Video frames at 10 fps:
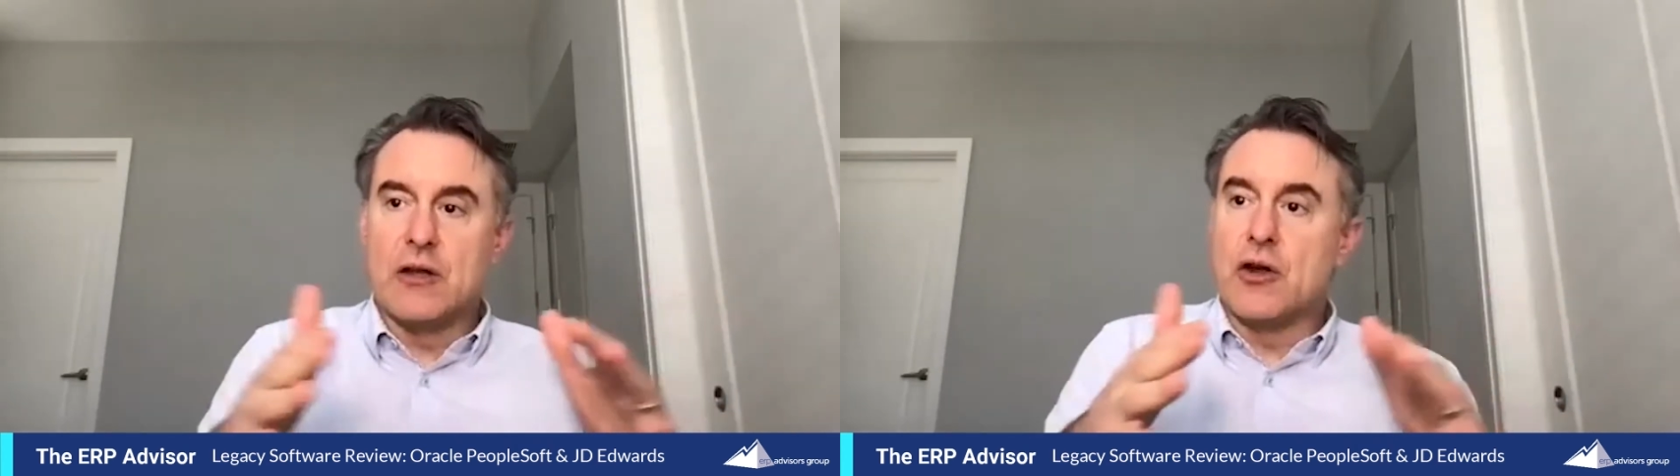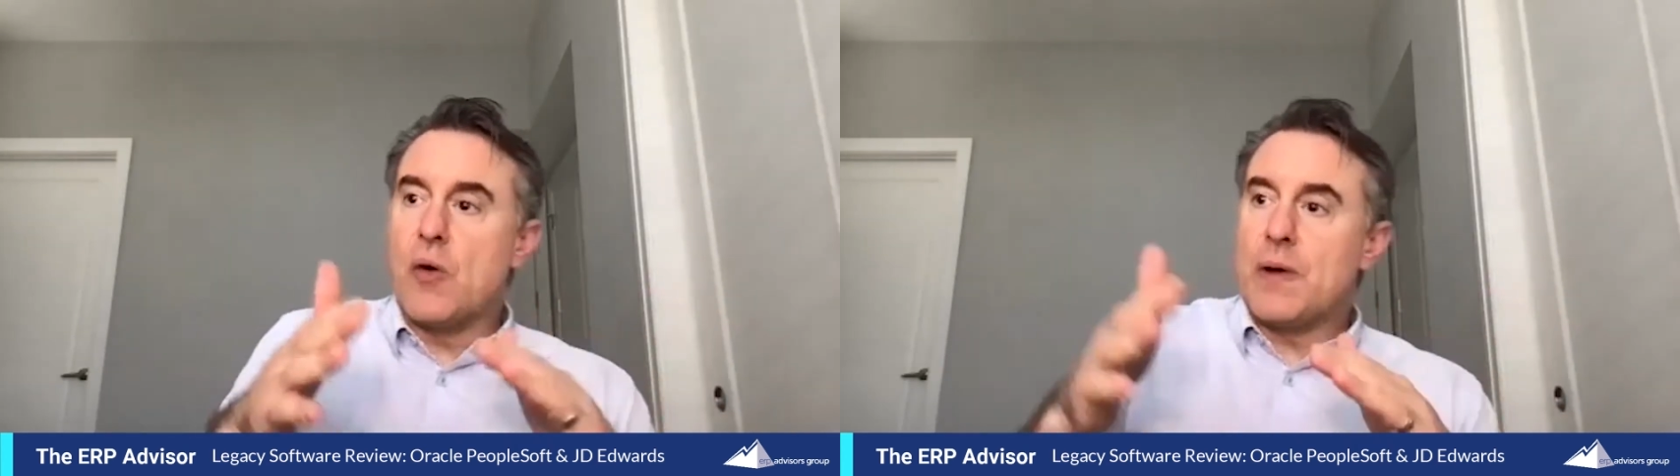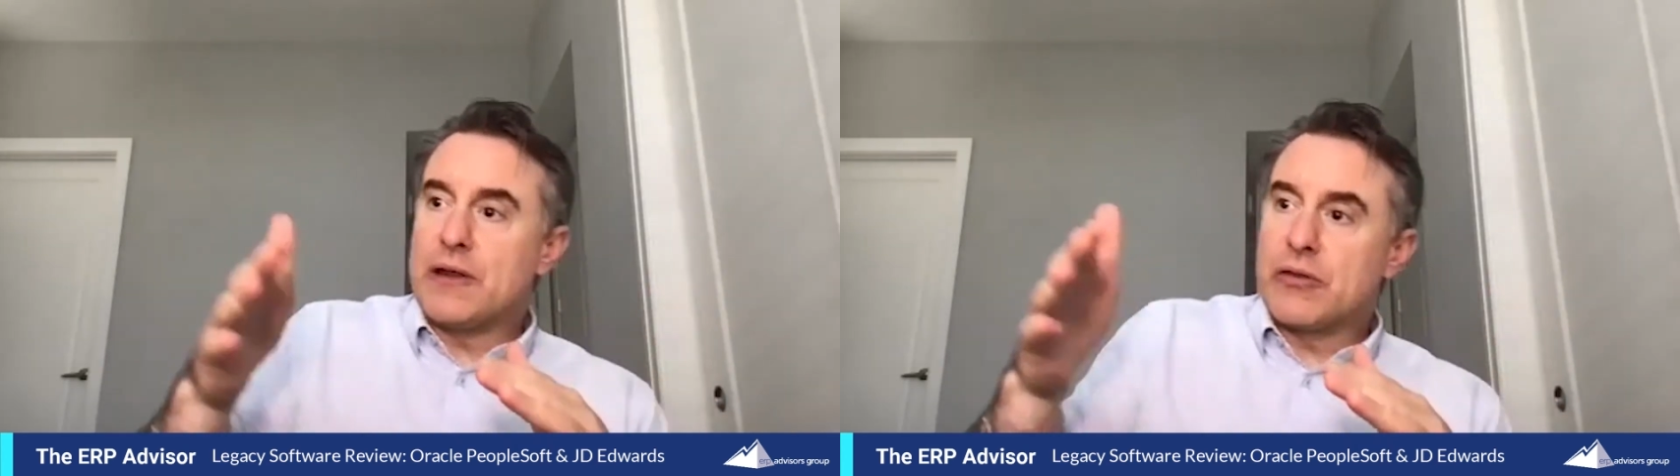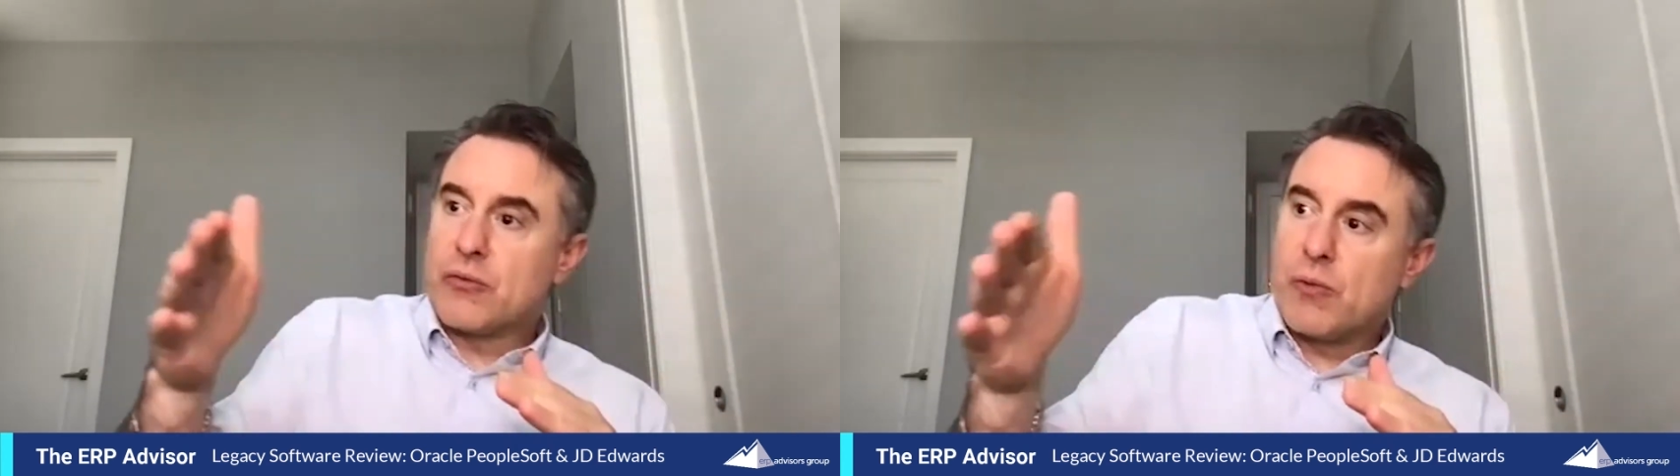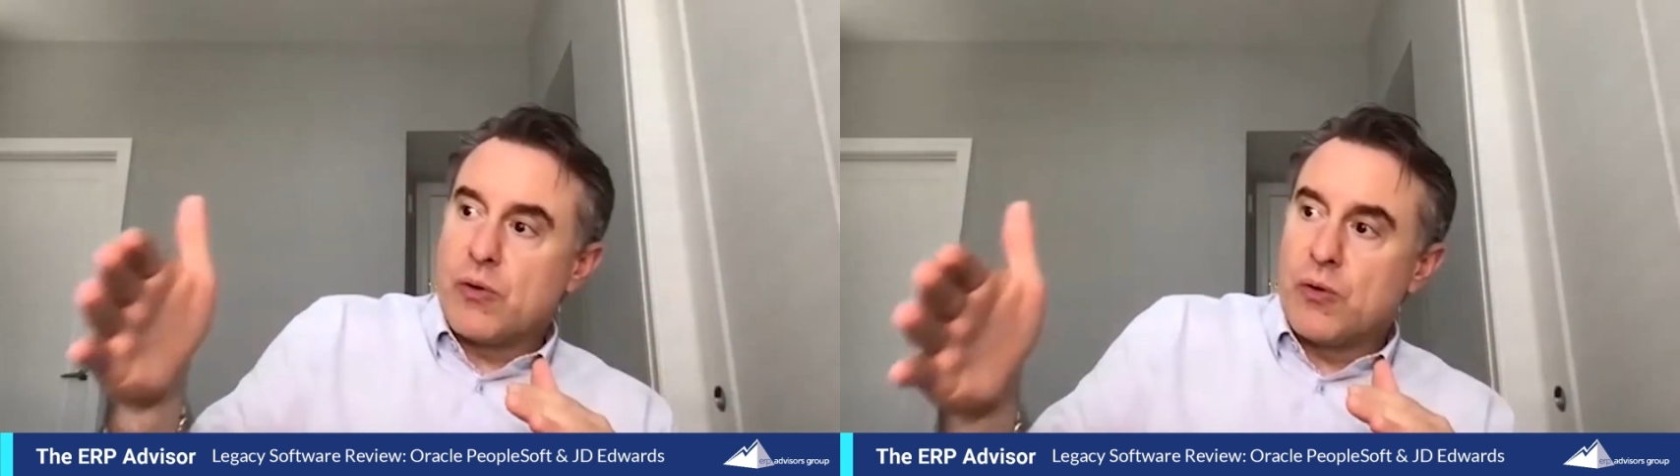going
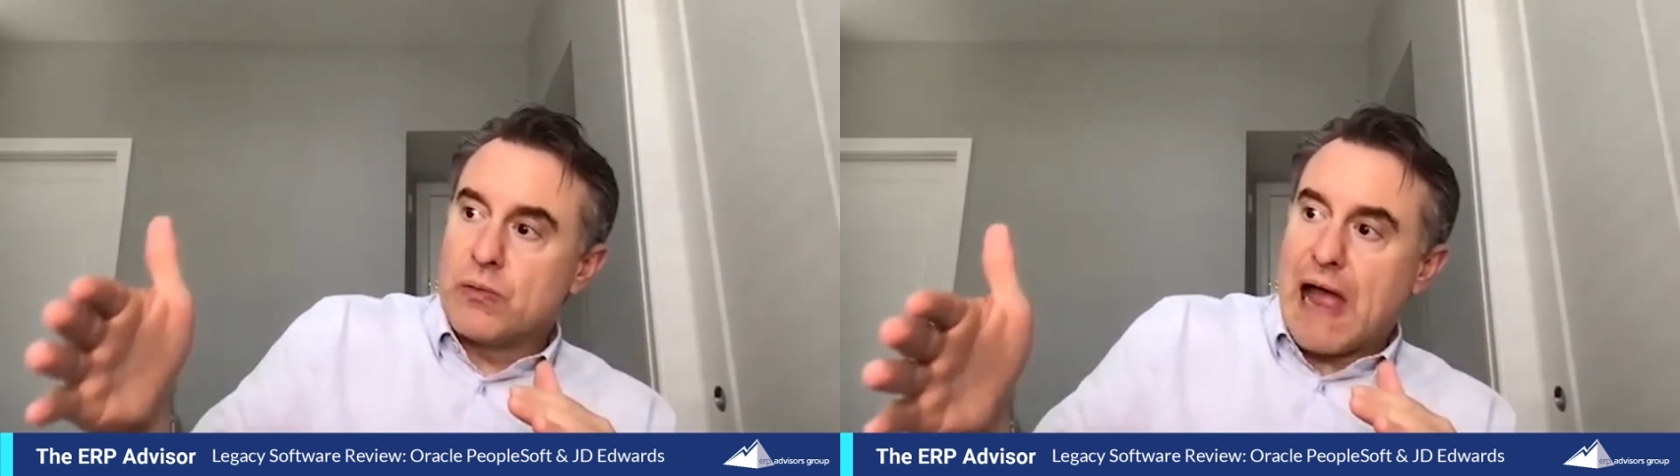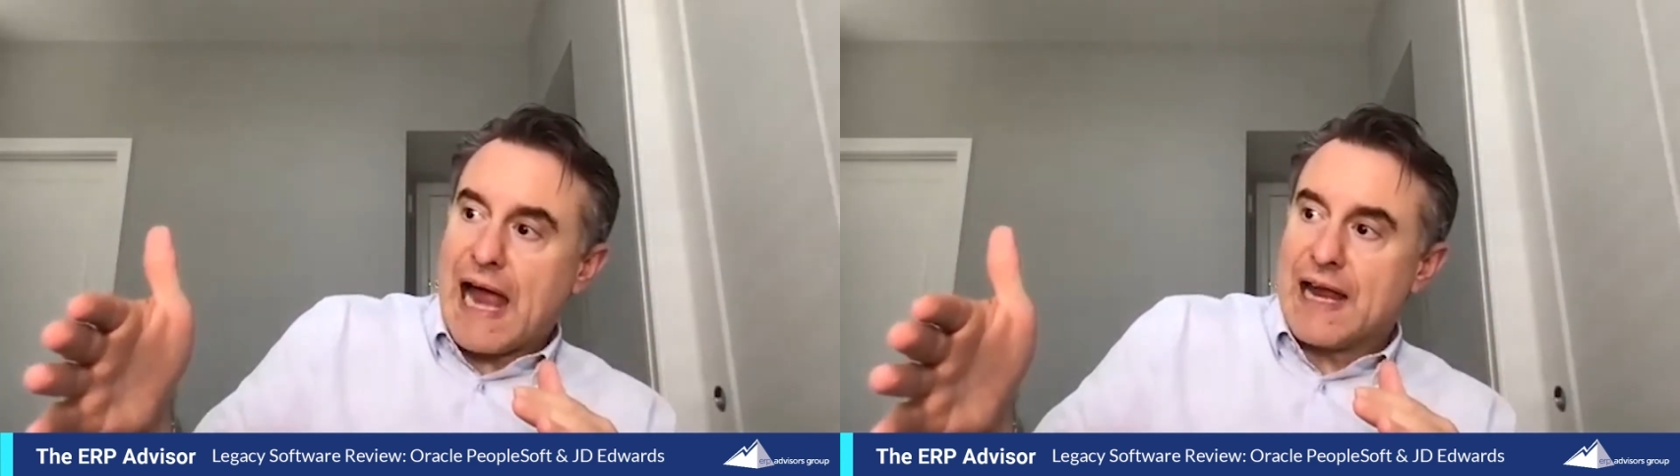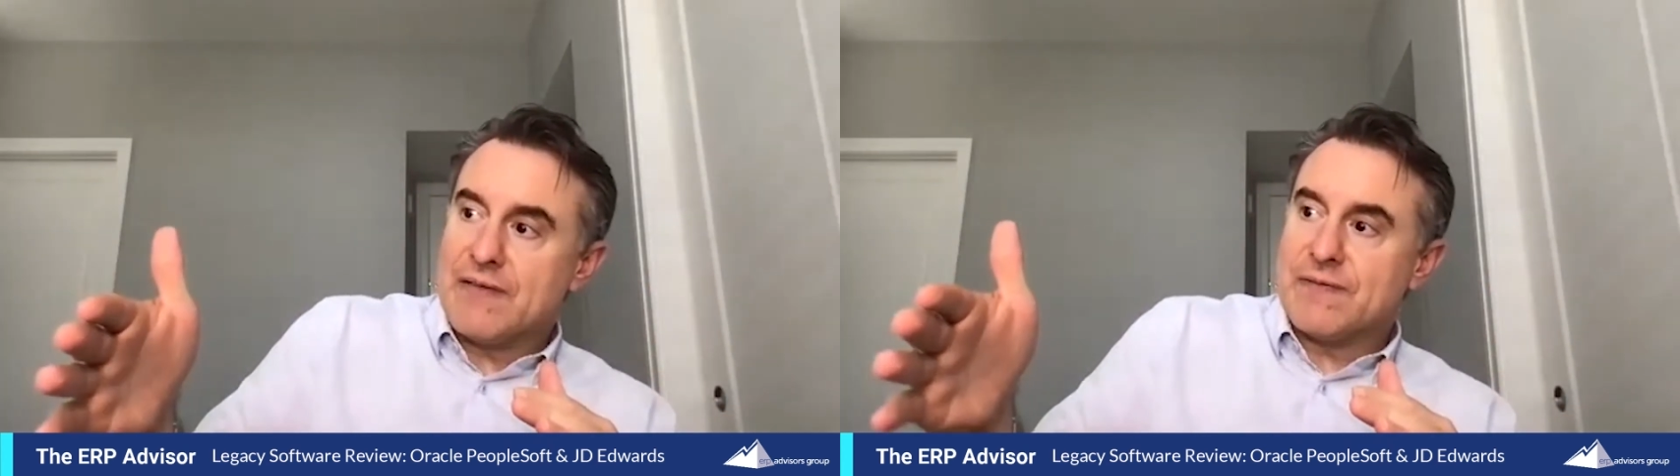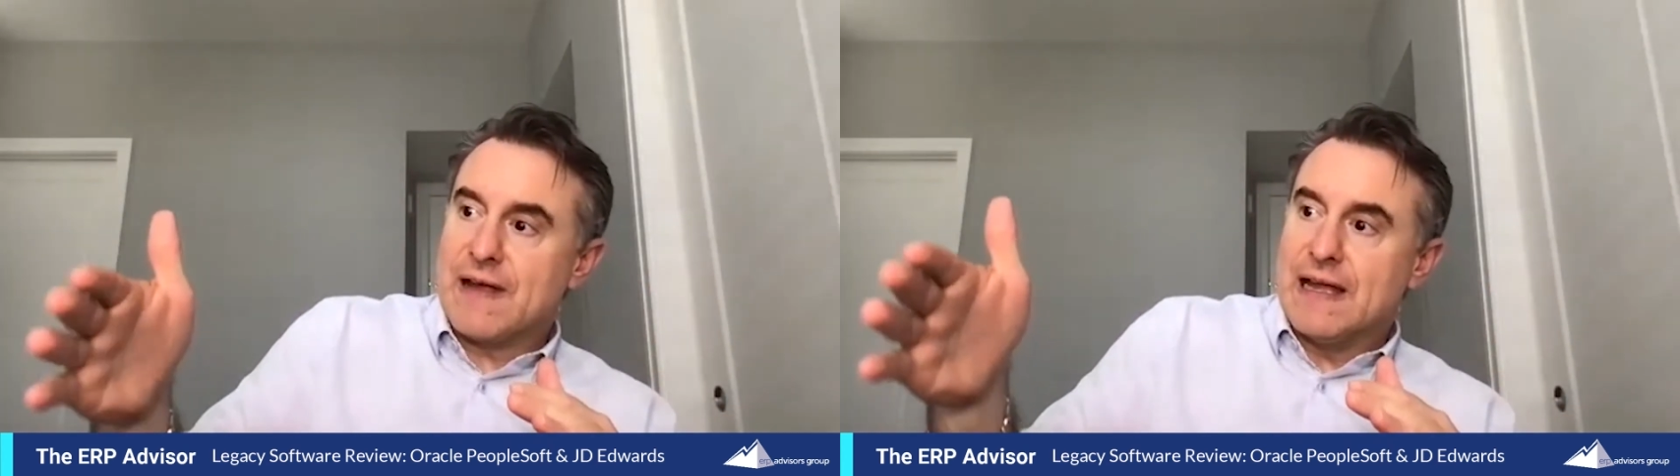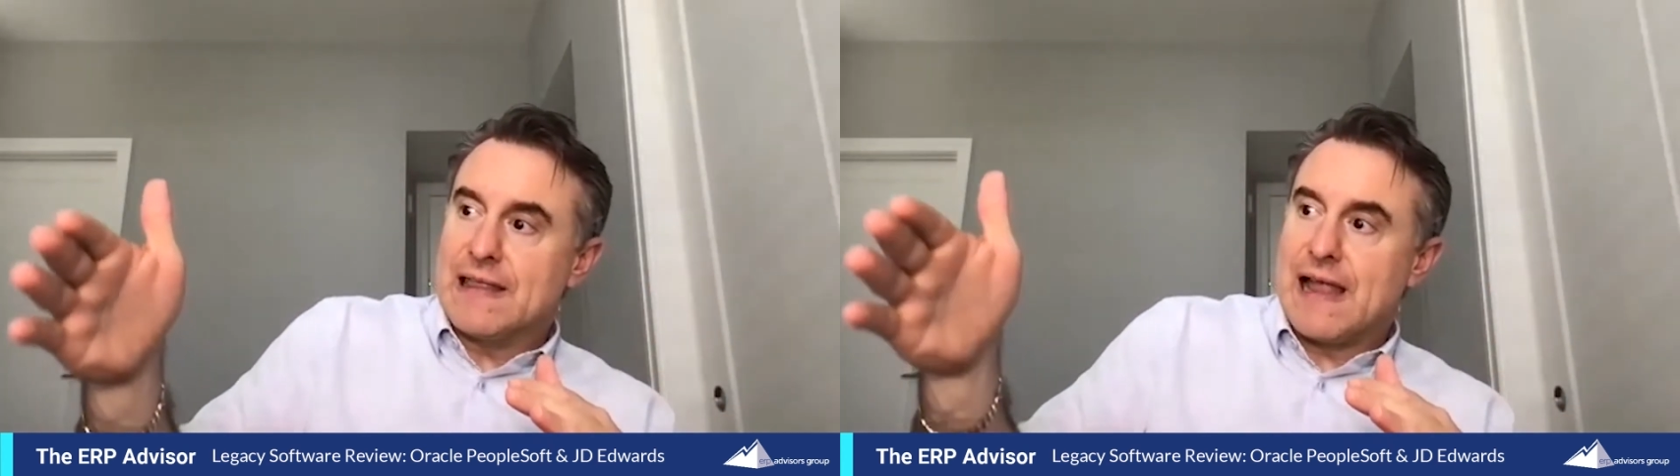through life
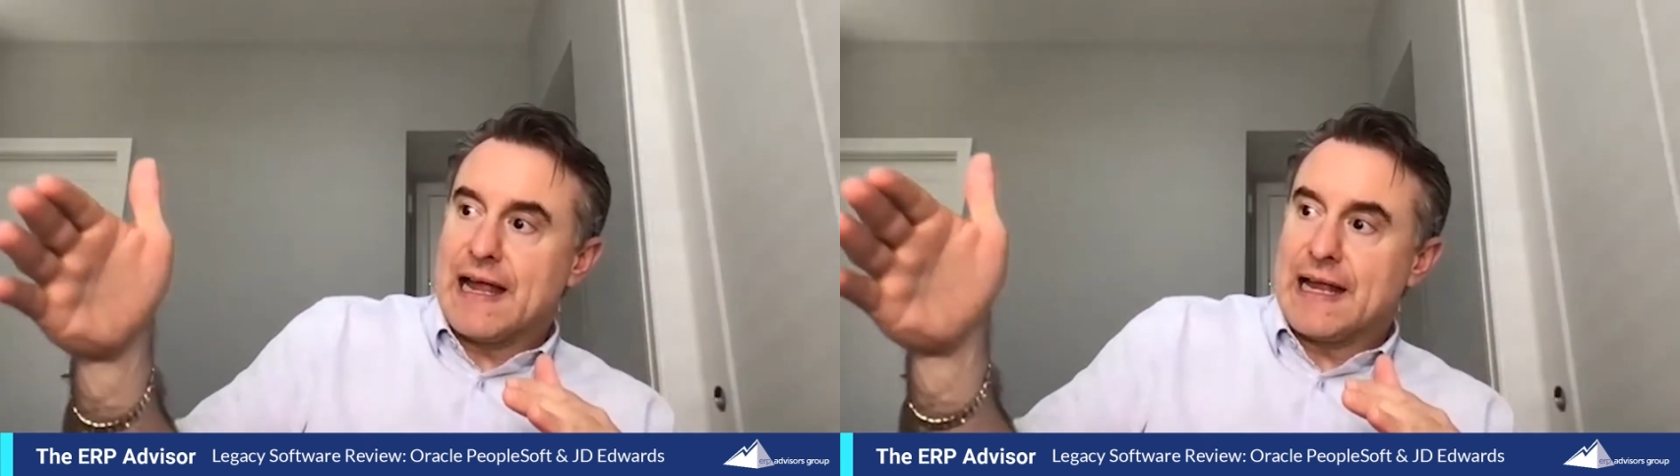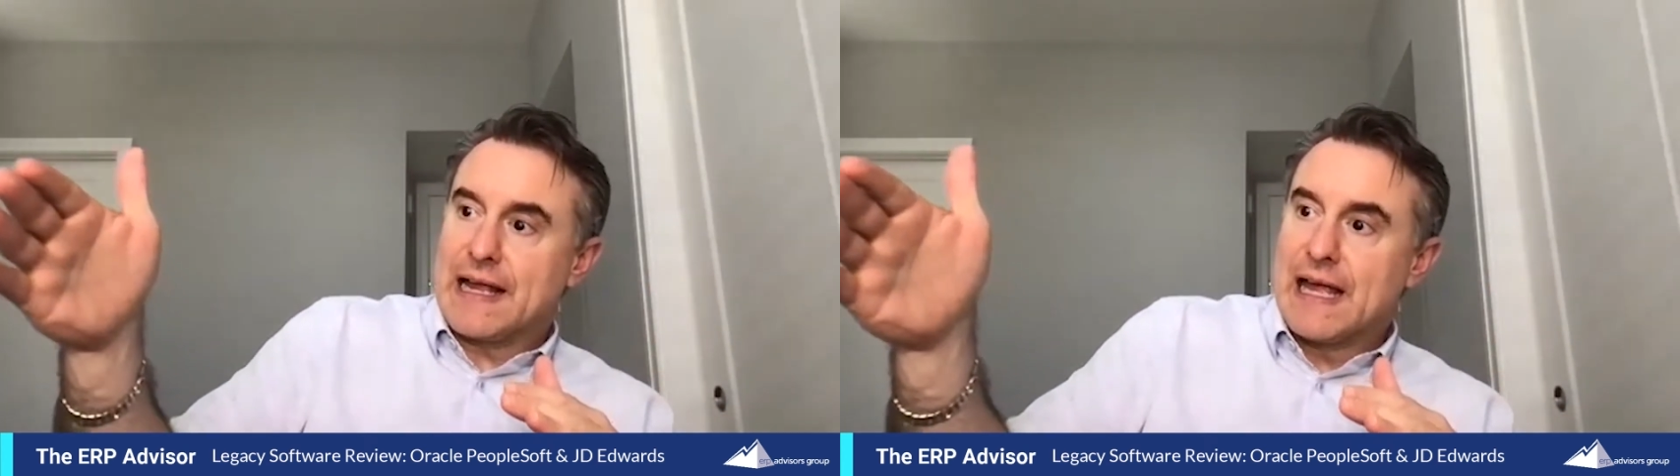and like,